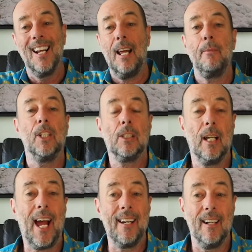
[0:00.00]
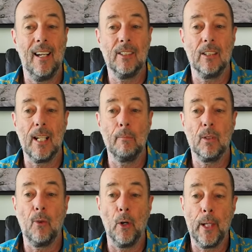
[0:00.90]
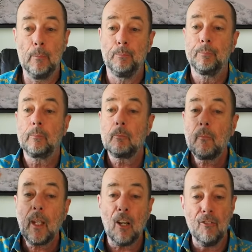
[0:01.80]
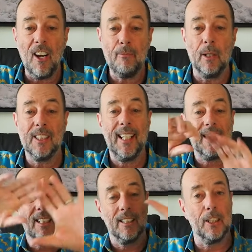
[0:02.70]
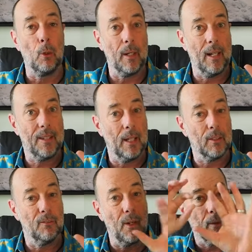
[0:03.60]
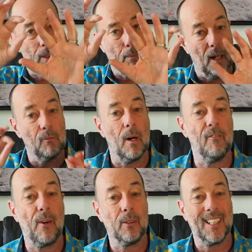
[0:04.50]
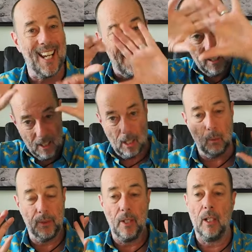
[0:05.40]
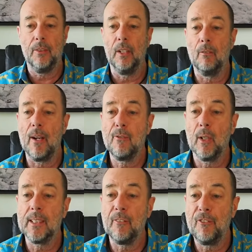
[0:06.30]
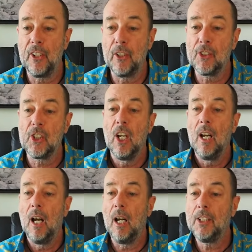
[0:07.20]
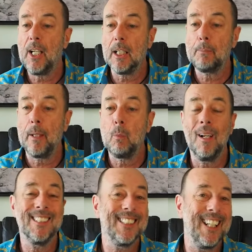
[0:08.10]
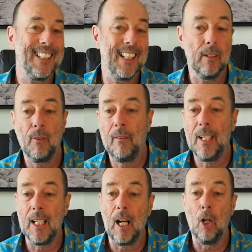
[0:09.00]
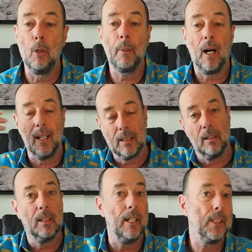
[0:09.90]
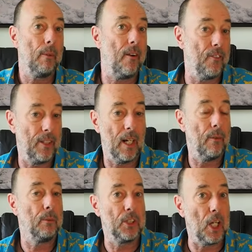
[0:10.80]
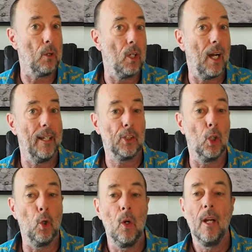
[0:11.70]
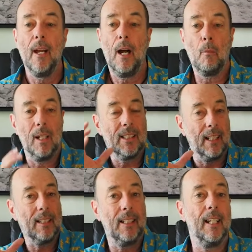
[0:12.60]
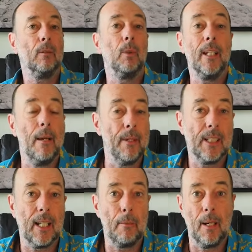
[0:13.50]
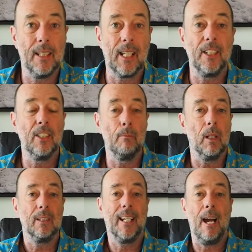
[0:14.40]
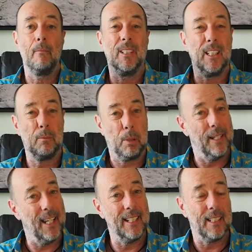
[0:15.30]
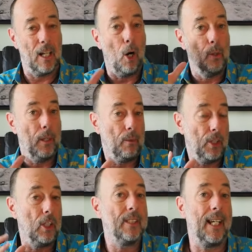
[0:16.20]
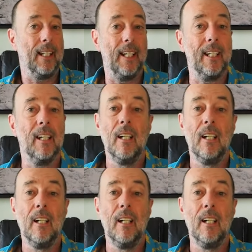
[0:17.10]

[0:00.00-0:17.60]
Let me just analyze those numbers for you. 5.6, because I don't want anything else in focus apart from what I'm focusing at. I want the rainforest diffuse. Shutter speed 1/60th, very low, but ISO 3200. There was no light at all. And 1/60th with image stabilization of modern cameras, it's pretty easy to hold it with a good technique.